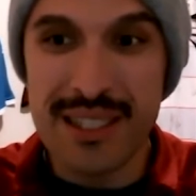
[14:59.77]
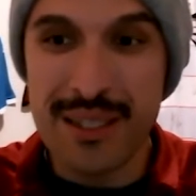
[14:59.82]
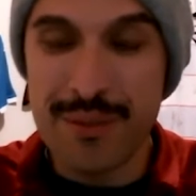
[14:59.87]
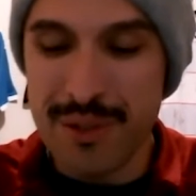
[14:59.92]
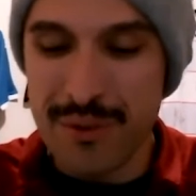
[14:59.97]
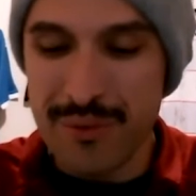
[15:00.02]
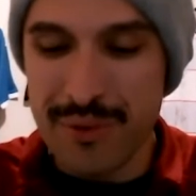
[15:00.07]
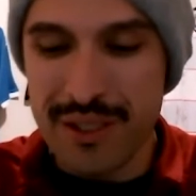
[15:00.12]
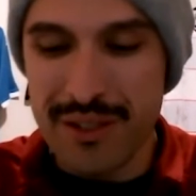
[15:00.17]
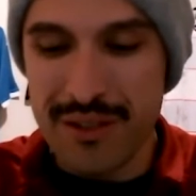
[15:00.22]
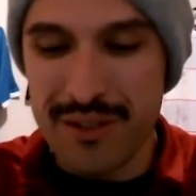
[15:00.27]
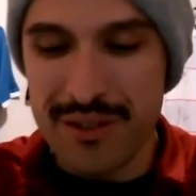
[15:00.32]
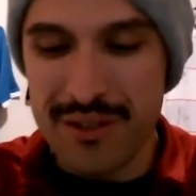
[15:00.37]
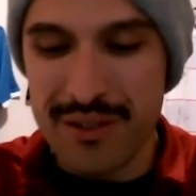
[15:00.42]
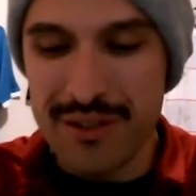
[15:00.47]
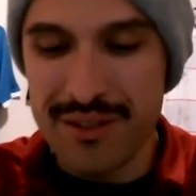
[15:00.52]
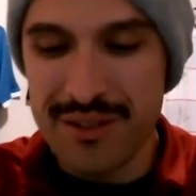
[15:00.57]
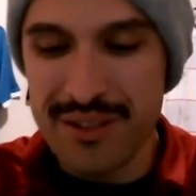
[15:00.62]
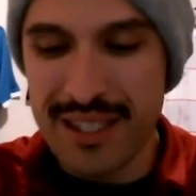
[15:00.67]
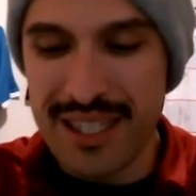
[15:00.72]
I mean, we
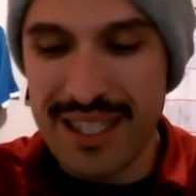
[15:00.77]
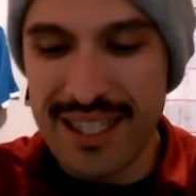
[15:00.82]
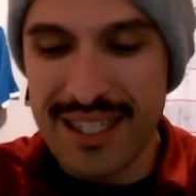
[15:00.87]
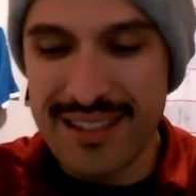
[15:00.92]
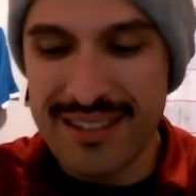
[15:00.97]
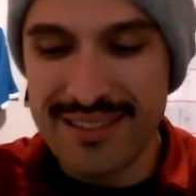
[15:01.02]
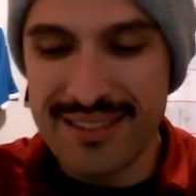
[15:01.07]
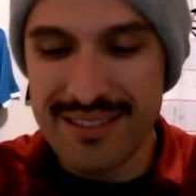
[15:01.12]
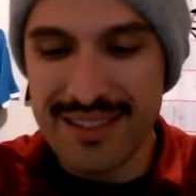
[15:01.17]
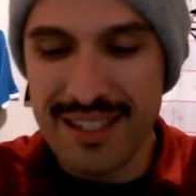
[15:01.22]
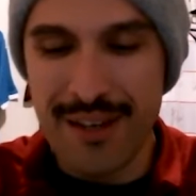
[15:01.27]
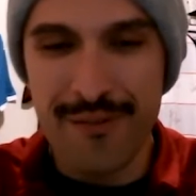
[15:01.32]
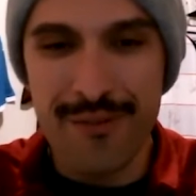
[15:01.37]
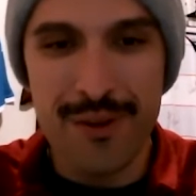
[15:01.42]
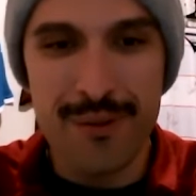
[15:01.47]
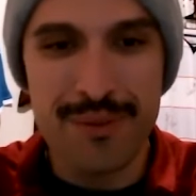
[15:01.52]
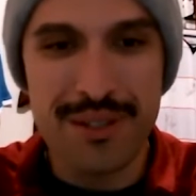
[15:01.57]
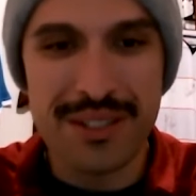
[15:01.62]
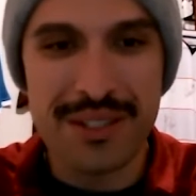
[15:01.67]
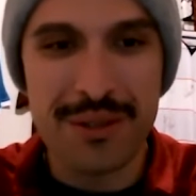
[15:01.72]
know that
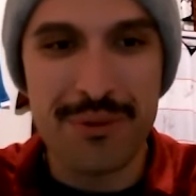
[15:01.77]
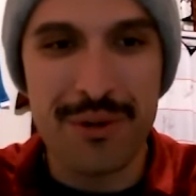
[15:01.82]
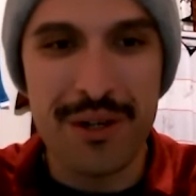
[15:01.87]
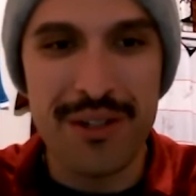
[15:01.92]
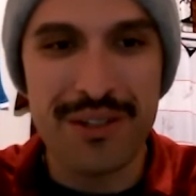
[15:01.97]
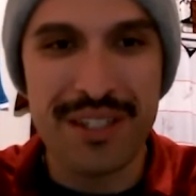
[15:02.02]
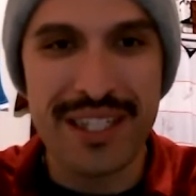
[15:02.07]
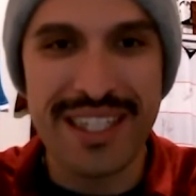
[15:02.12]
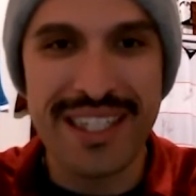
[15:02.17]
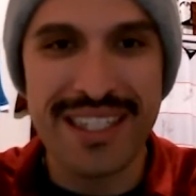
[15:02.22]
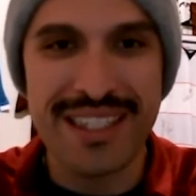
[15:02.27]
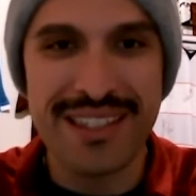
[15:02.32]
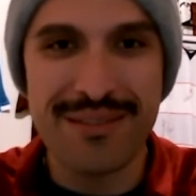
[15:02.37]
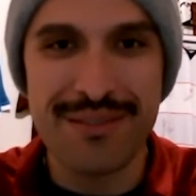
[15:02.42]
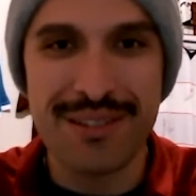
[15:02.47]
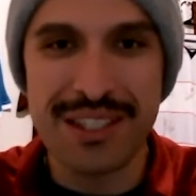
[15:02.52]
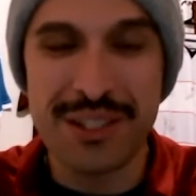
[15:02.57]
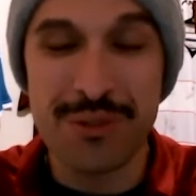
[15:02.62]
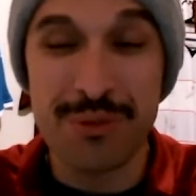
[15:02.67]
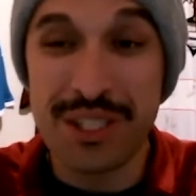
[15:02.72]
infamous Quell kit,
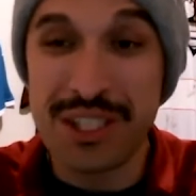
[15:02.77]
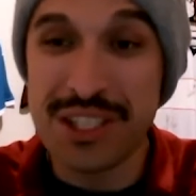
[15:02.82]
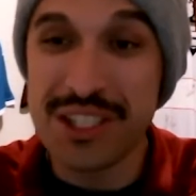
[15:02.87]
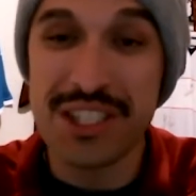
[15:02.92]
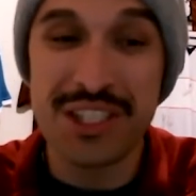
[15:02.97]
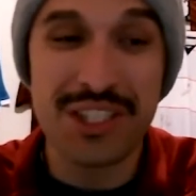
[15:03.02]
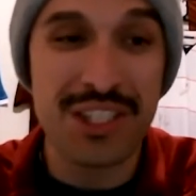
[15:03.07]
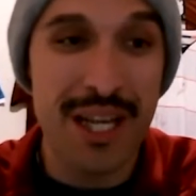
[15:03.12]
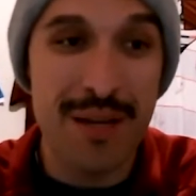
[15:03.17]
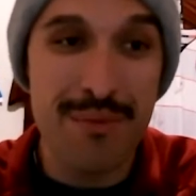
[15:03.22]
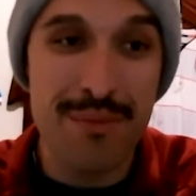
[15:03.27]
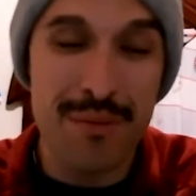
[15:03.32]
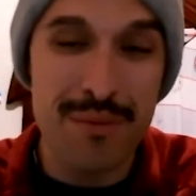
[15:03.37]
which is a shame.